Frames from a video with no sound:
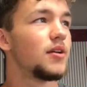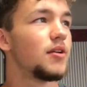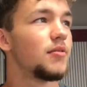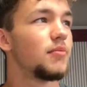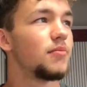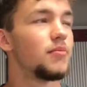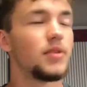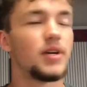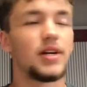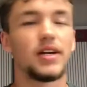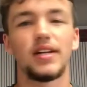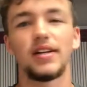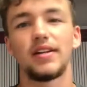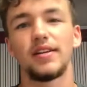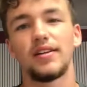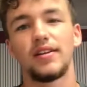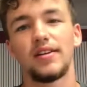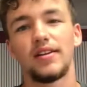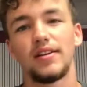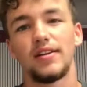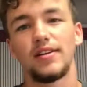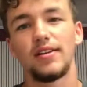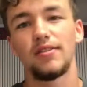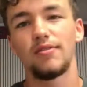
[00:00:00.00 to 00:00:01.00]
but
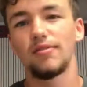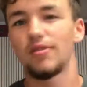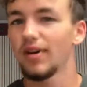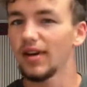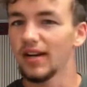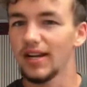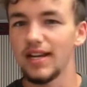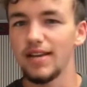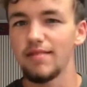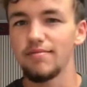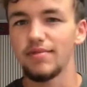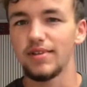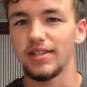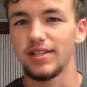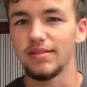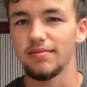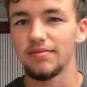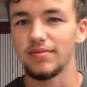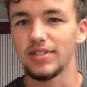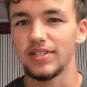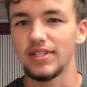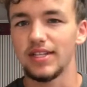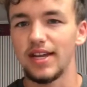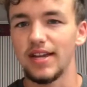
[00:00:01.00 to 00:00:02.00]
you are keeping them
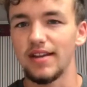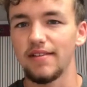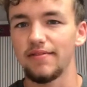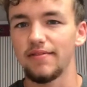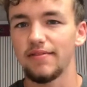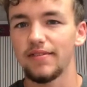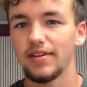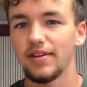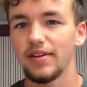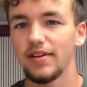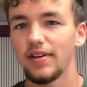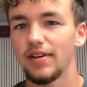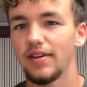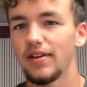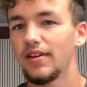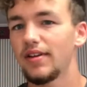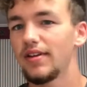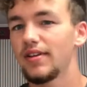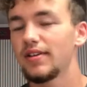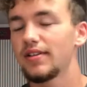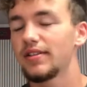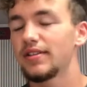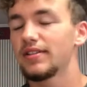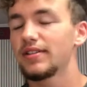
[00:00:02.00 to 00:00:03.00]
safe.
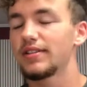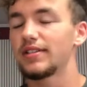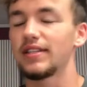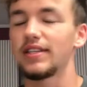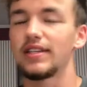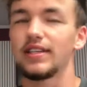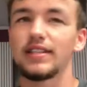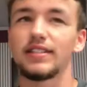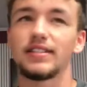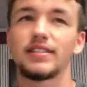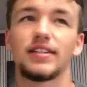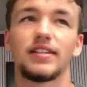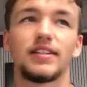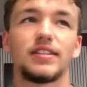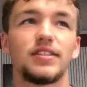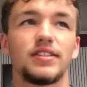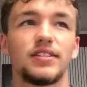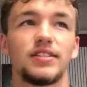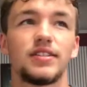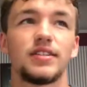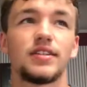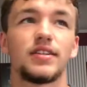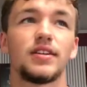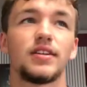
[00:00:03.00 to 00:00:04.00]
It's things such
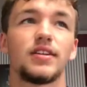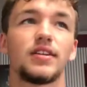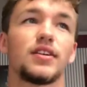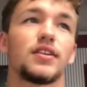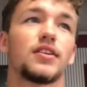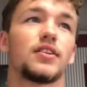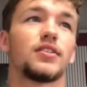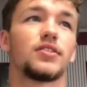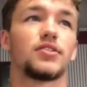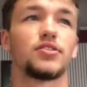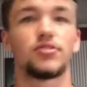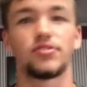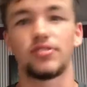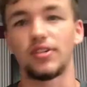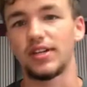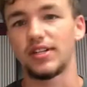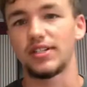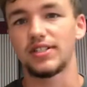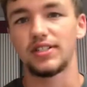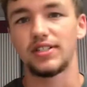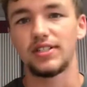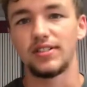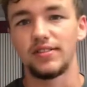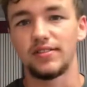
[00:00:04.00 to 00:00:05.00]
as
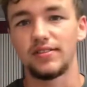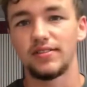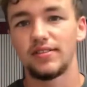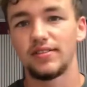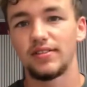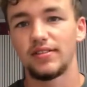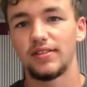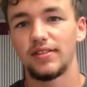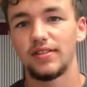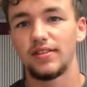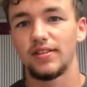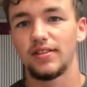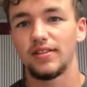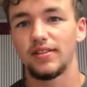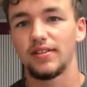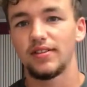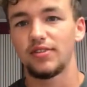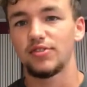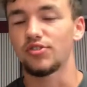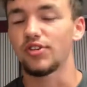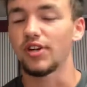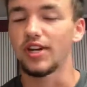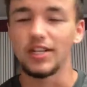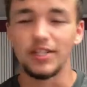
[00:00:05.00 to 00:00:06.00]
construction,
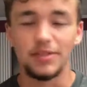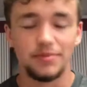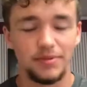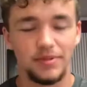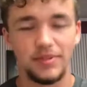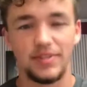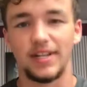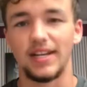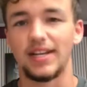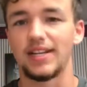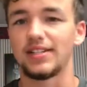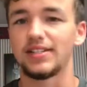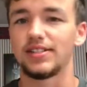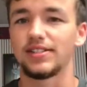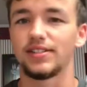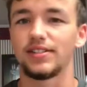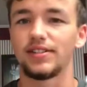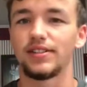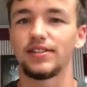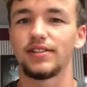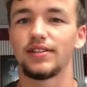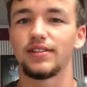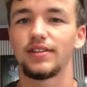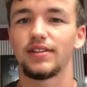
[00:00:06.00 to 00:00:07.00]

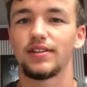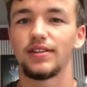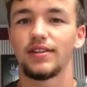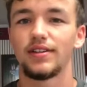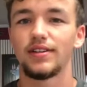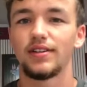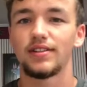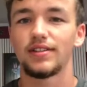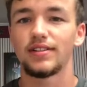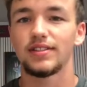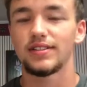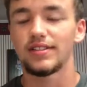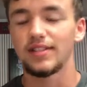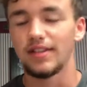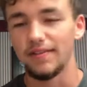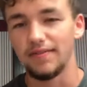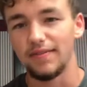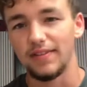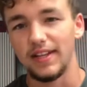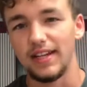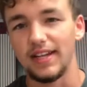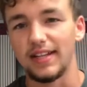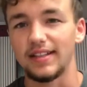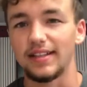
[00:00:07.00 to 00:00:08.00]
transportation,
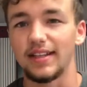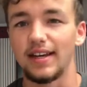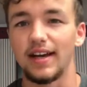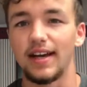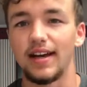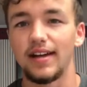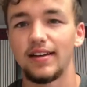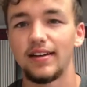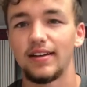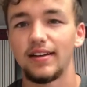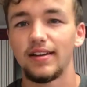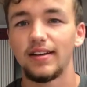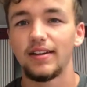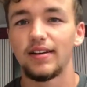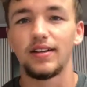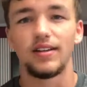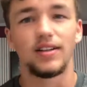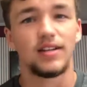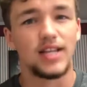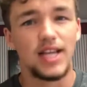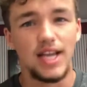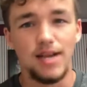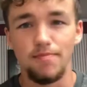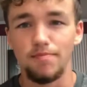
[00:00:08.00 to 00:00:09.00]
stuff like that.
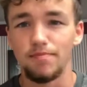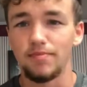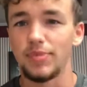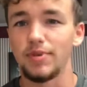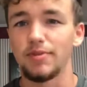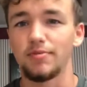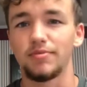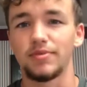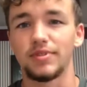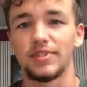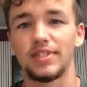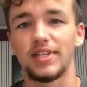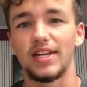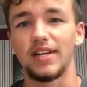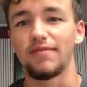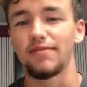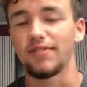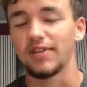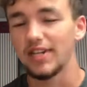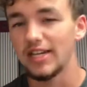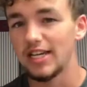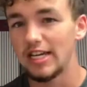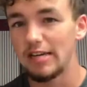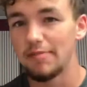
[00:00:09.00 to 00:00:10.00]
You're keeping people safe.
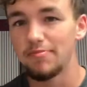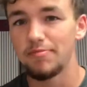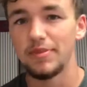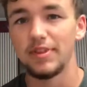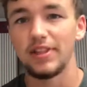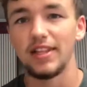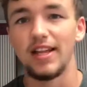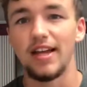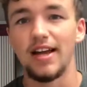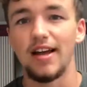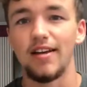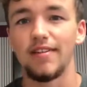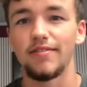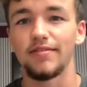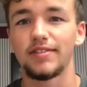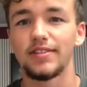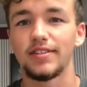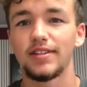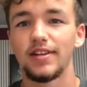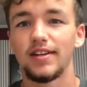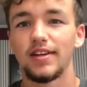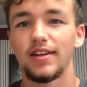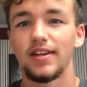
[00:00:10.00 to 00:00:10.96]
You're keeping lives